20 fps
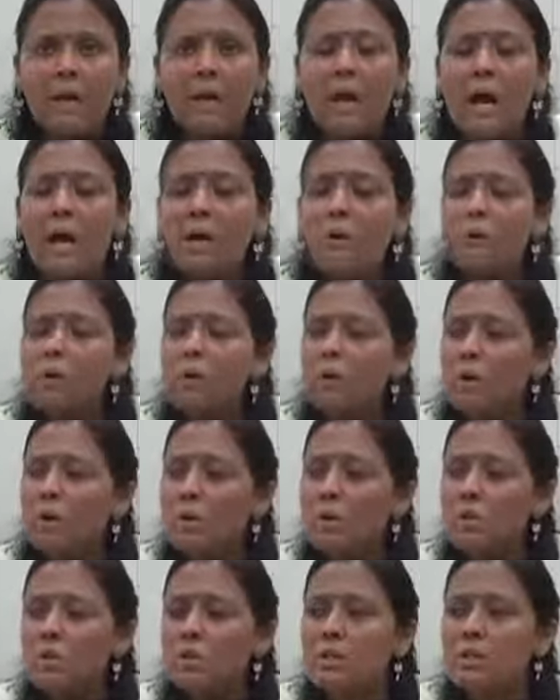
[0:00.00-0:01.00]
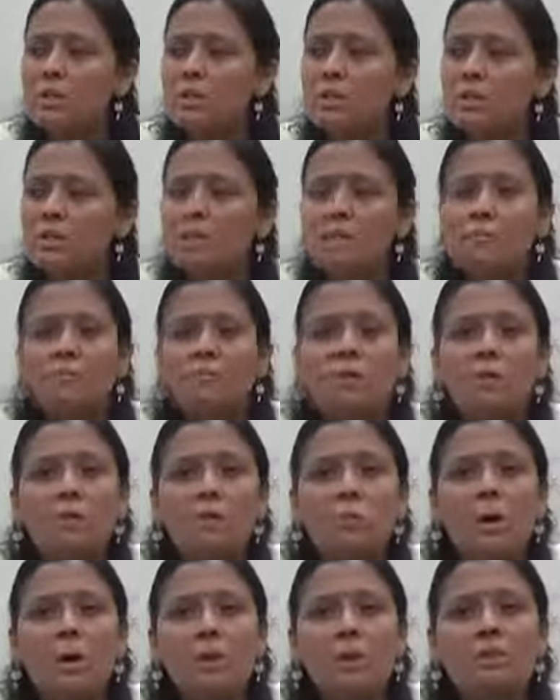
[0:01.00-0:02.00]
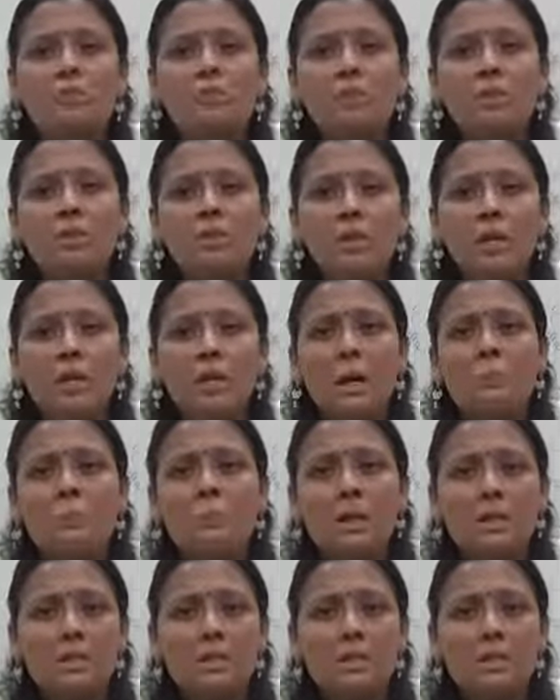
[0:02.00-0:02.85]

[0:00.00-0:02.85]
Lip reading: Now the question is that the first one, if we take up,